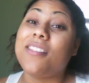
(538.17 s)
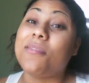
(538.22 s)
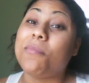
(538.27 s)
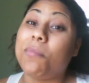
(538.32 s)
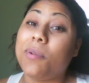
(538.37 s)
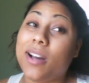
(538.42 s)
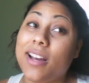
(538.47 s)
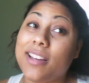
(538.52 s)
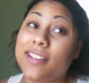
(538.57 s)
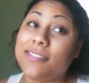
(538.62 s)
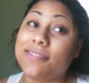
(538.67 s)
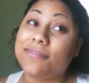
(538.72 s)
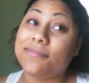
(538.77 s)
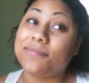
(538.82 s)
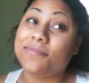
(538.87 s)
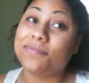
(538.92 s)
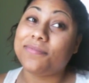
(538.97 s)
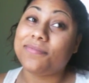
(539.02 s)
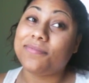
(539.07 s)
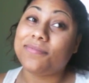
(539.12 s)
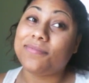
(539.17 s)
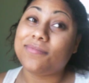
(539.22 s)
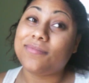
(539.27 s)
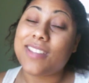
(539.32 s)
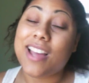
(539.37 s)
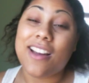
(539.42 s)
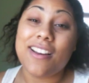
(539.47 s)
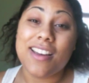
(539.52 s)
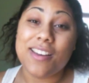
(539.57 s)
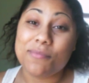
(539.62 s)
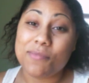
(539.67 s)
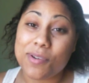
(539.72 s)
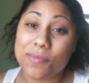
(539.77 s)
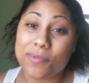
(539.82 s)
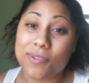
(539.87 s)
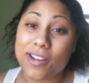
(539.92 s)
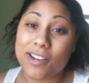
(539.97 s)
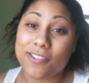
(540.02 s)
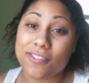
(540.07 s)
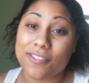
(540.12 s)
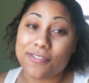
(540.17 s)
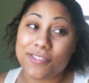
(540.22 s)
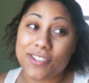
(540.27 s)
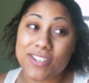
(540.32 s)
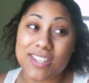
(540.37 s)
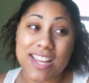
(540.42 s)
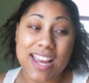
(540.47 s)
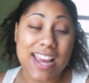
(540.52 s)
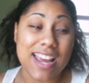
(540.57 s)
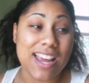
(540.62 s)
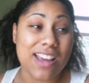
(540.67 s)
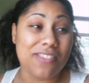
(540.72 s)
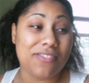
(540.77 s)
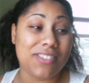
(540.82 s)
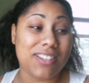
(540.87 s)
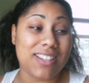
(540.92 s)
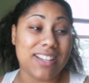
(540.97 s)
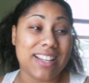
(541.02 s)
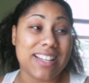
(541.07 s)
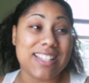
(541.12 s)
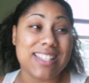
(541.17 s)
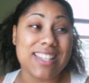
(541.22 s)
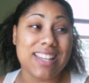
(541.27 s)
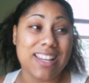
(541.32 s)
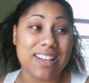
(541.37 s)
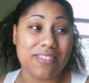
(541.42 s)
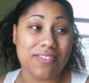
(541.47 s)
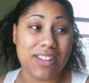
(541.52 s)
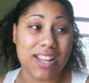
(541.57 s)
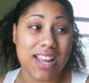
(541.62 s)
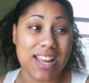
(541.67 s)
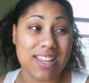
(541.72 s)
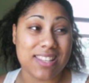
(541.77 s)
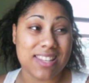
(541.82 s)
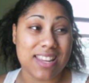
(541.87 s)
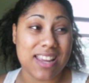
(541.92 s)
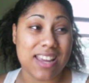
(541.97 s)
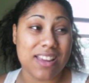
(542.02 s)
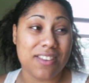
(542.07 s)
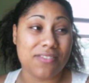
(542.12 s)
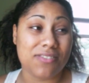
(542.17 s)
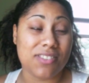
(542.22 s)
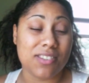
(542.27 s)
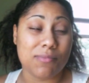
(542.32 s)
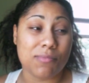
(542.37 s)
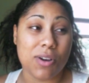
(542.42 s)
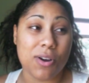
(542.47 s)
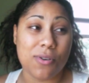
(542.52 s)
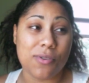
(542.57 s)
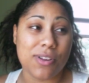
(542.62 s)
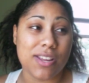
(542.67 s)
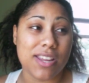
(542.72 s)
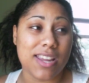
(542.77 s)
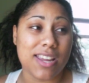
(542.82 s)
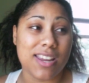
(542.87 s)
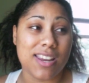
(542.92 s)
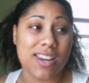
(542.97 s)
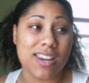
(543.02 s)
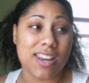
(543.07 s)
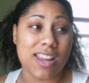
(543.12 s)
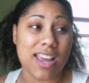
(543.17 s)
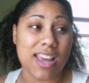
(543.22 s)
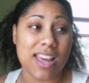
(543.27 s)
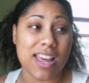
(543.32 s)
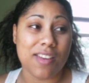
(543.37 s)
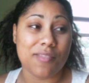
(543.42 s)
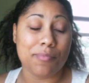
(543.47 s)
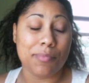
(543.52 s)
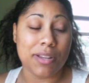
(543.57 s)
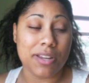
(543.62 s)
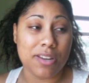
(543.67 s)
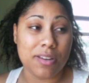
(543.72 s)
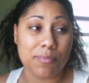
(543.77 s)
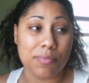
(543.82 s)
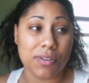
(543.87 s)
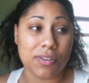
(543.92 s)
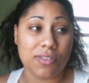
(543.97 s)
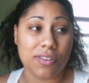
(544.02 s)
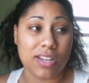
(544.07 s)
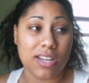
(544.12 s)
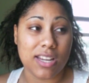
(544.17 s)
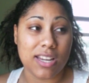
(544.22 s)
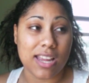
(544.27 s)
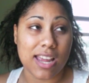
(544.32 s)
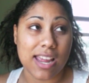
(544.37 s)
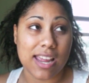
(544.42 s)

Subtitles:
But I'll have more product reviews. I have a ton of lines. I have some Oyen, I have Blended Beauty, I